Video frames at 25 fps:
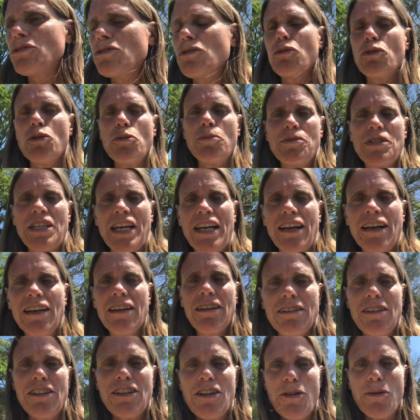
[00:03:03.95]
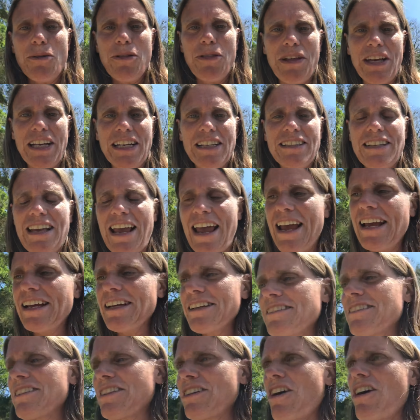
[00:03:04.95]
group tank, you know, think
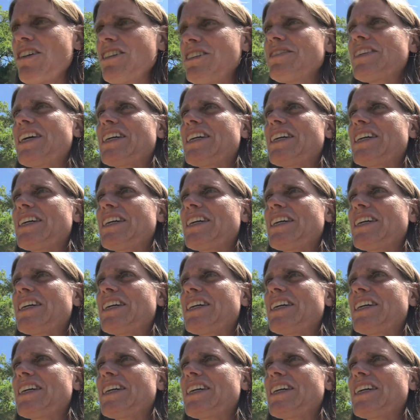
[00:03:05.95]
tanks and all of